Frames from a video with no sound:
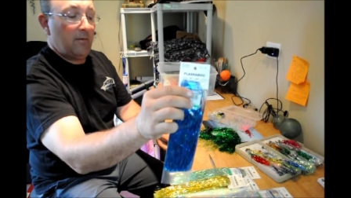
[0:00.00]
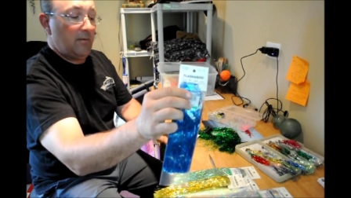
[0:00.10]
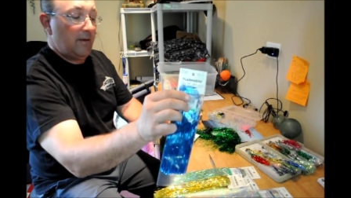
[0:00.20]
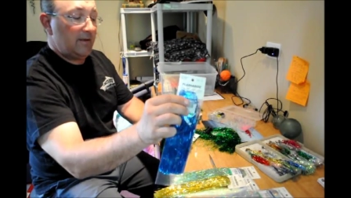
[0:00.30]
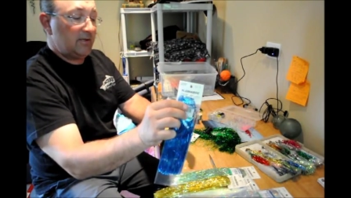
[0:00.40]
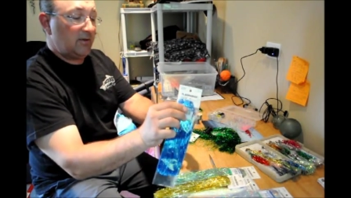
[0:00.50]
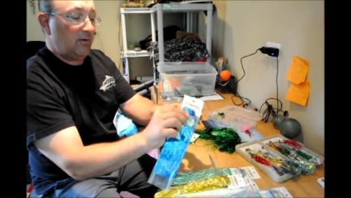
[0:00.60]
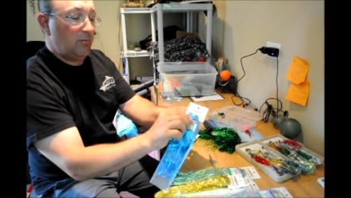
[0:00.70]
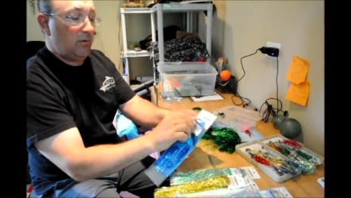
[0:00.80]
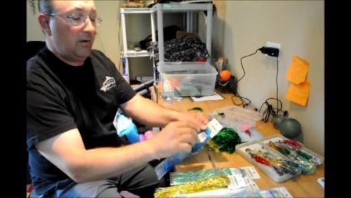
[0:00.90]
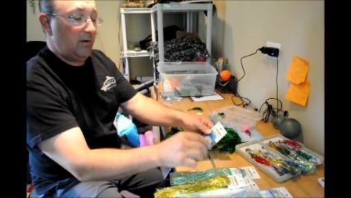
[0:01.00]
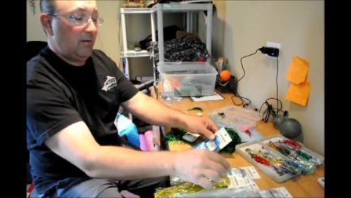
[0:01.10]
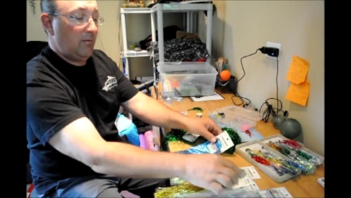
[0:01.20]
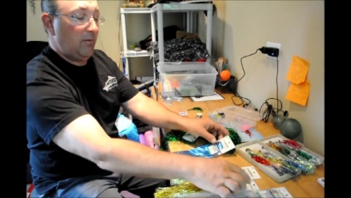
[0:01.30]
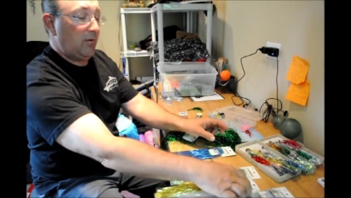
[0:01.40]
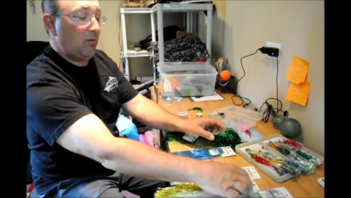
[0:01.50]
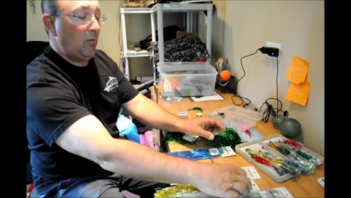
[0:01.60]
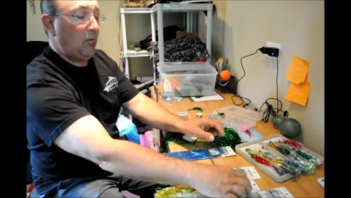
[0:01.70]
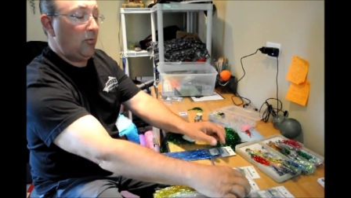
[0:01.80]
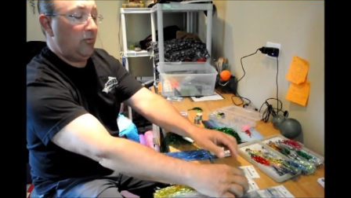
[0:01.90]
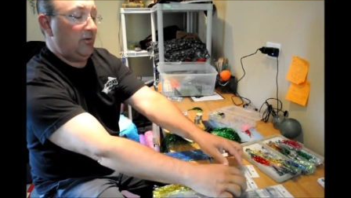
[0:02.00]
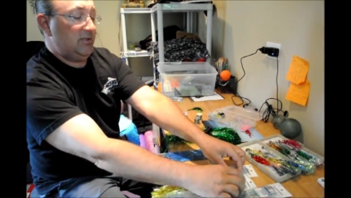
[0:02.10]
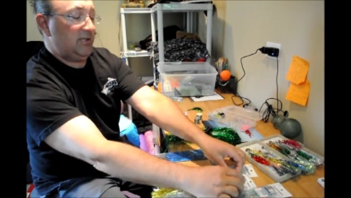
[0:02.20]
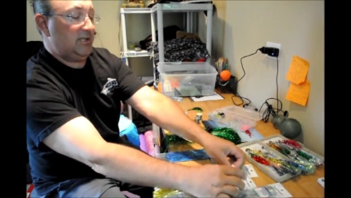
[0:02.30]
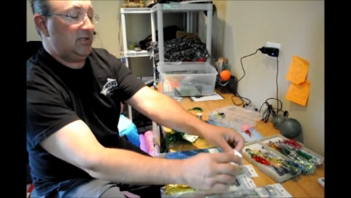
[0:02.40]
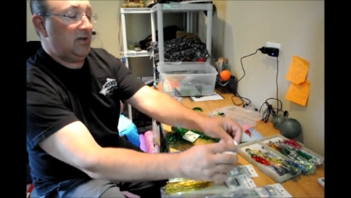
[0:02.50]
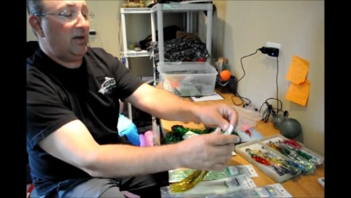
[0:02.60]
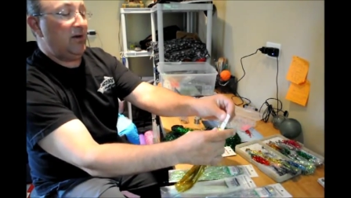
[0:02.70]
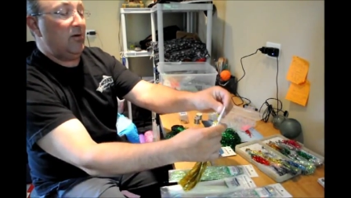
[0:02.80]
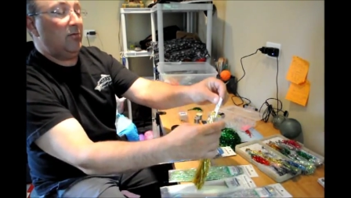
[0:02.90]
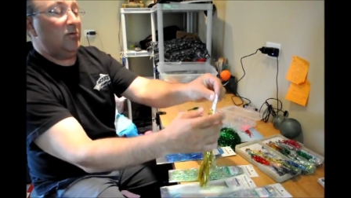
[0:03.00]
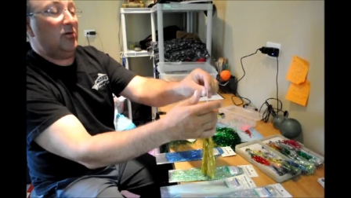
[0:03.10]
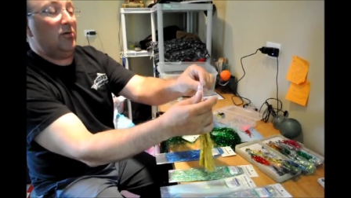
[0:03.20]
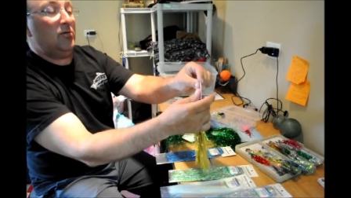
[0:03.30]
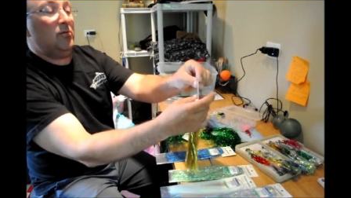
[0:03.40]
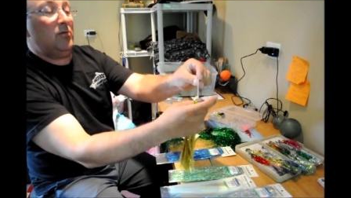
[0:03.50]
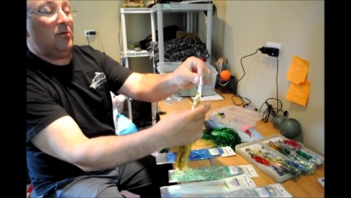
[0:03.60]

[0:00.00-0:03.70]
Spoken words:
That's a good one. The gold, the 6902.